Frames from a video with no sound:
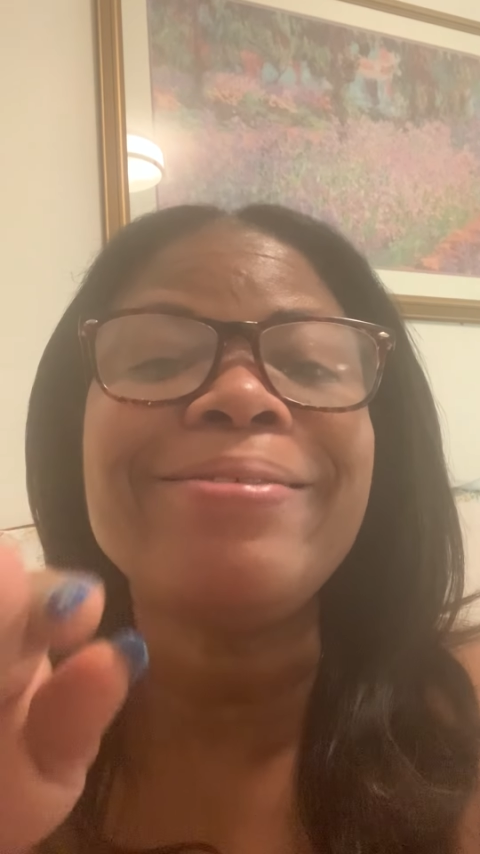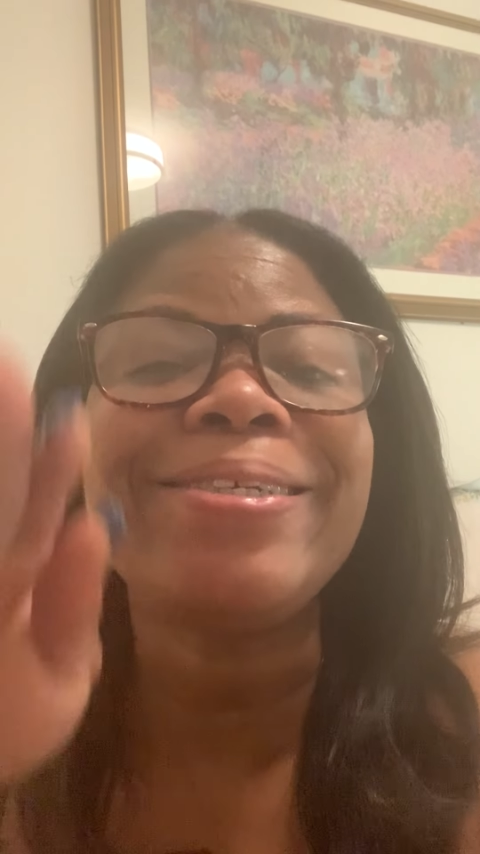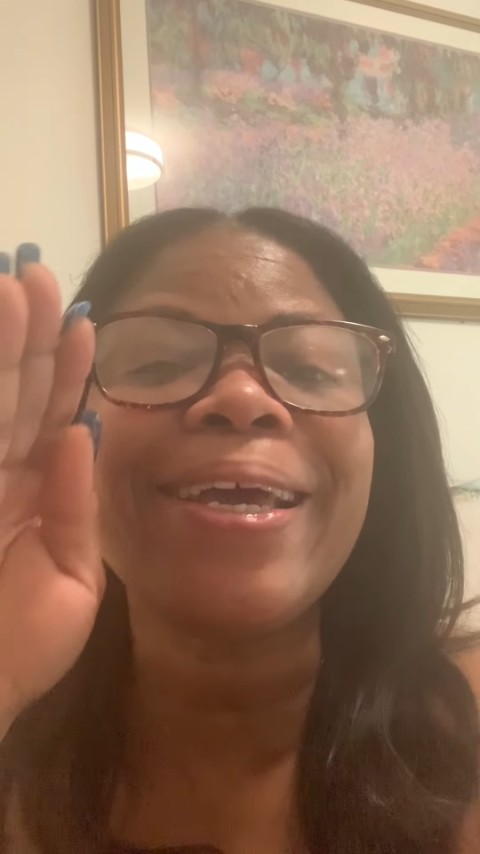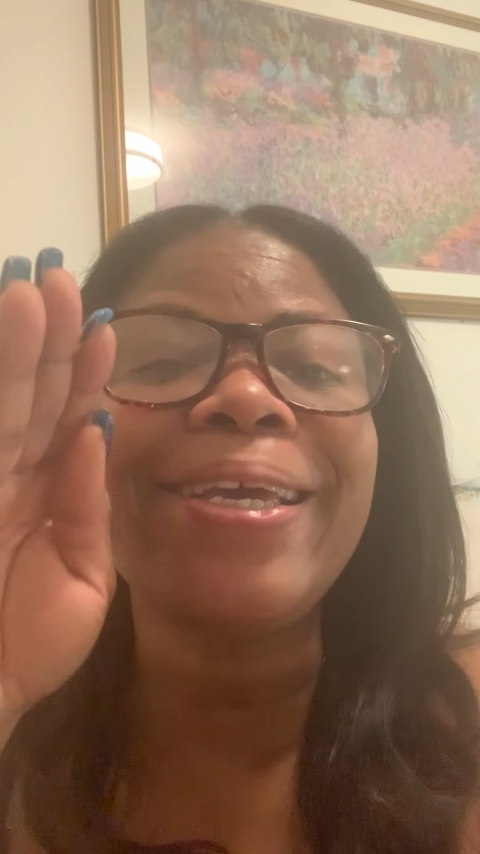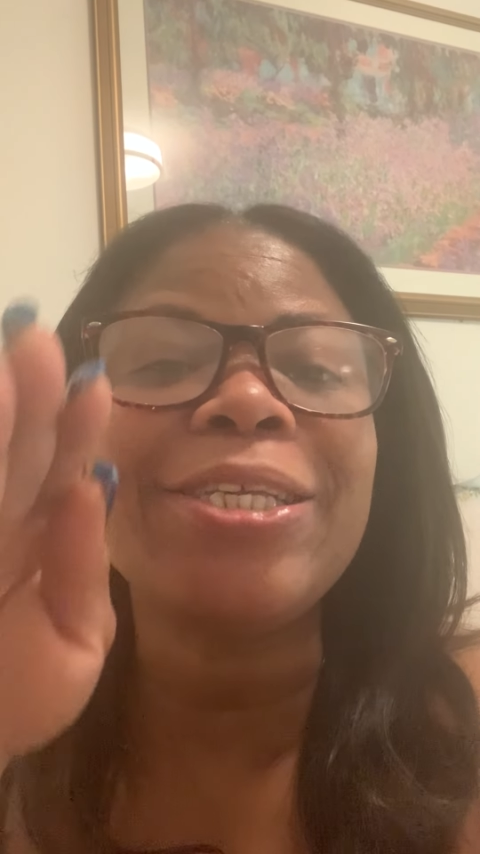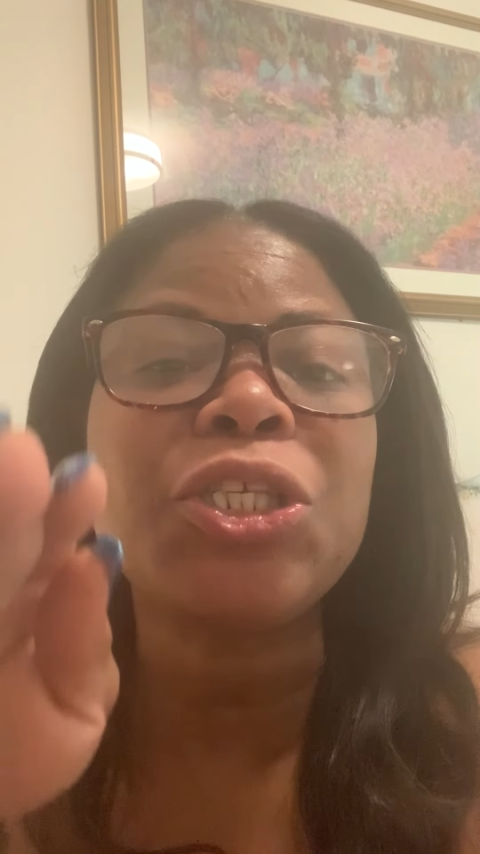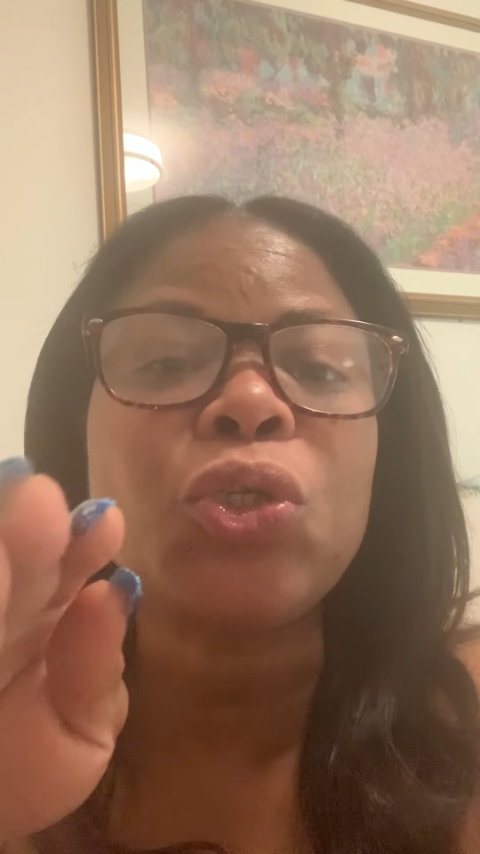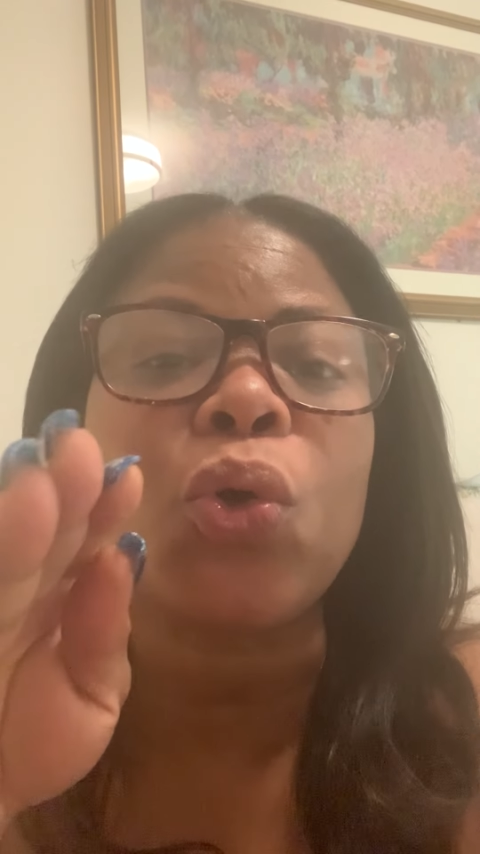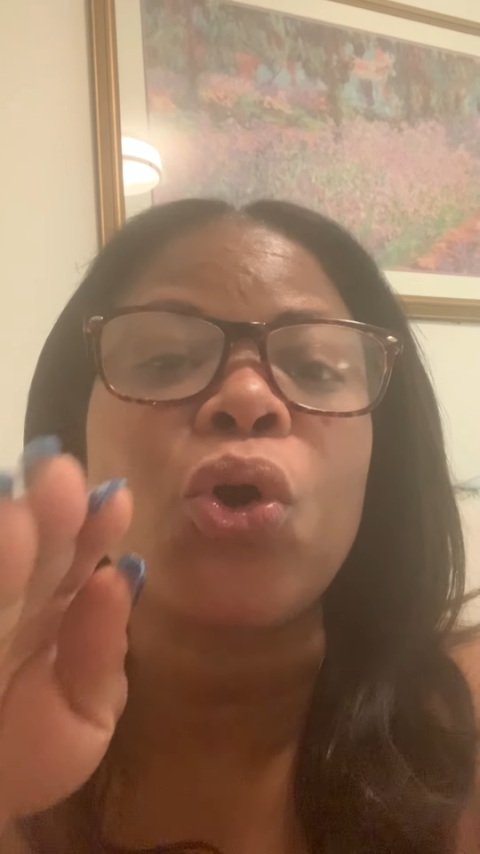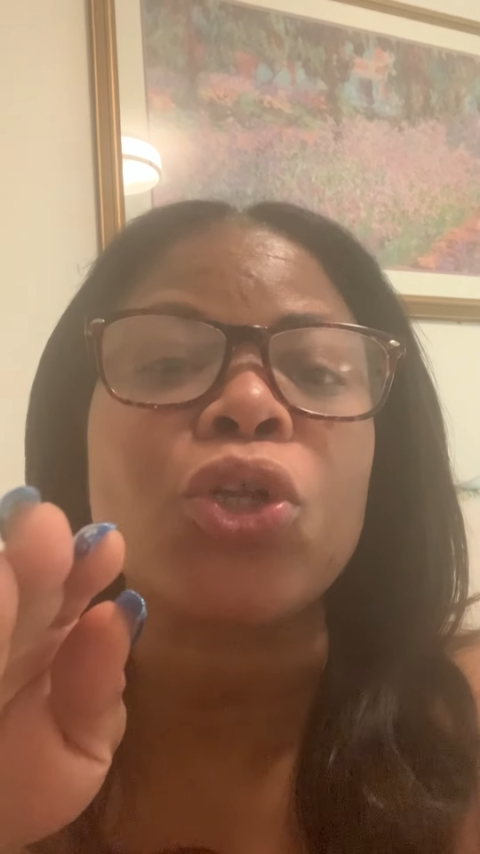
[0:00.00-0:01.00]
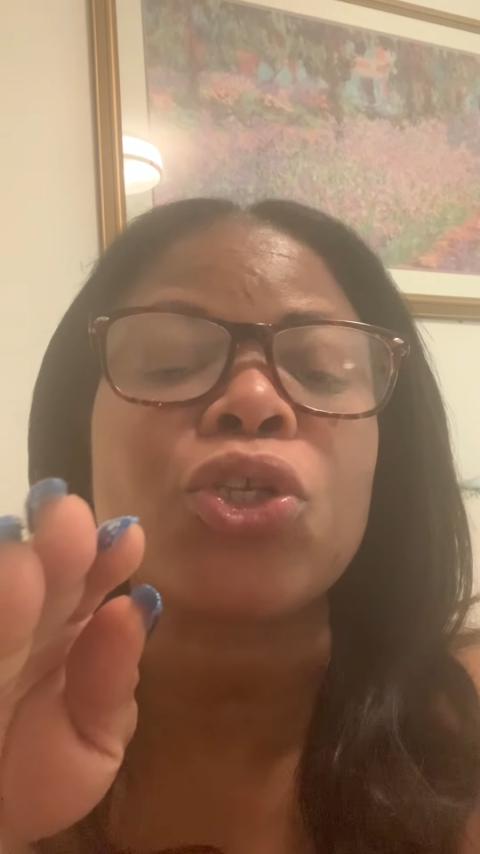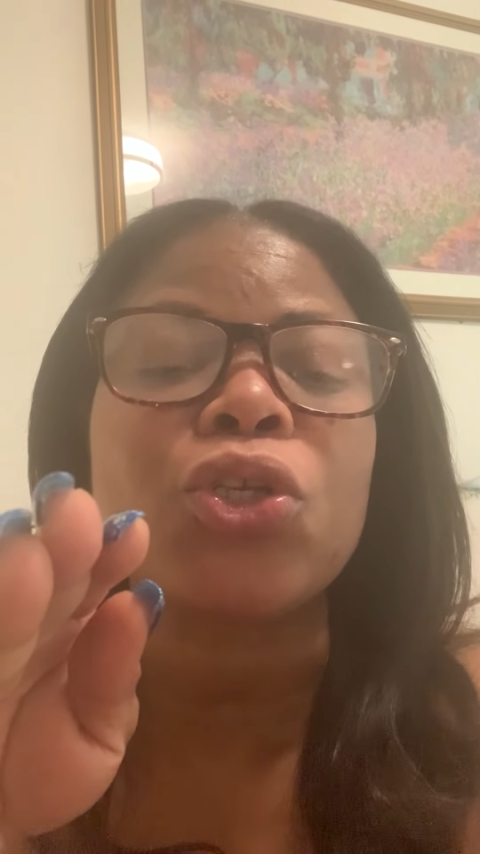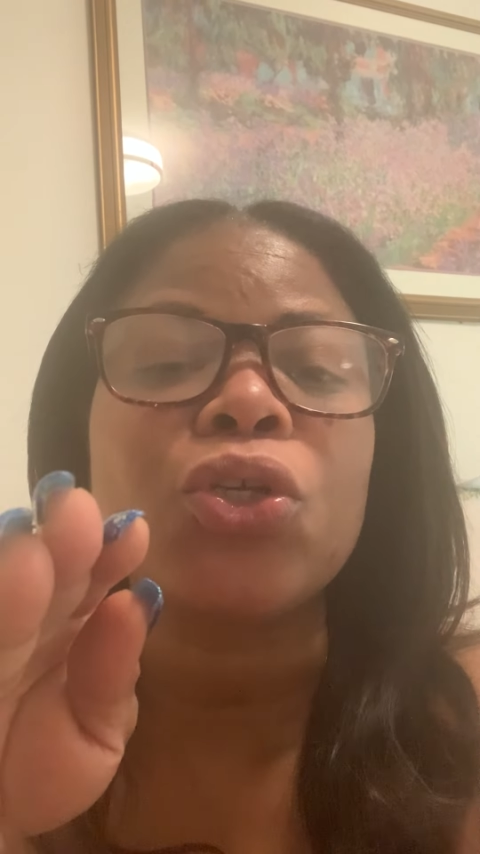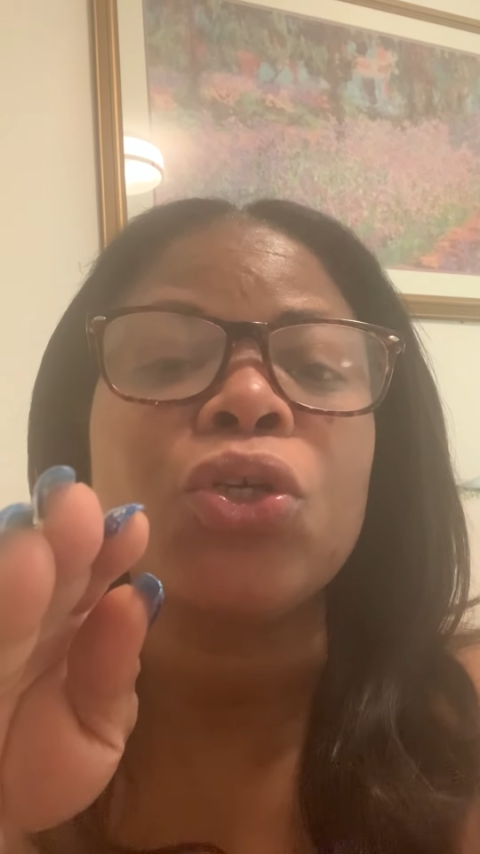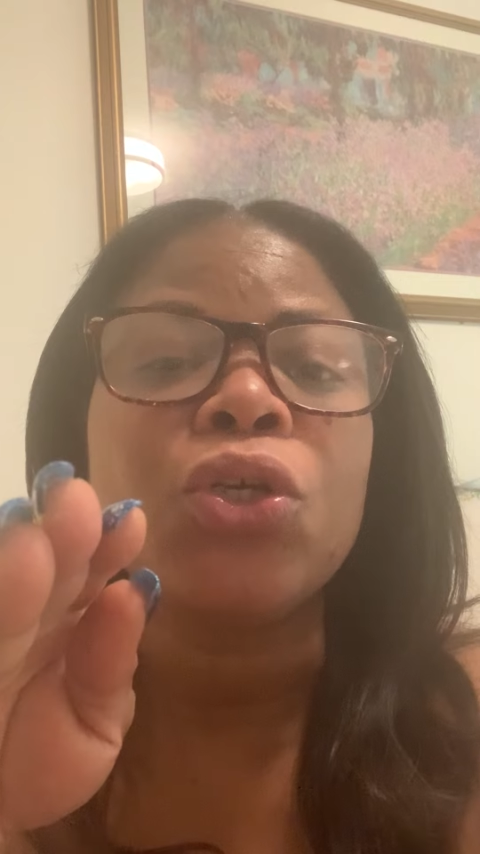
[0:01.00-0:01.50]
Lucia is too hot.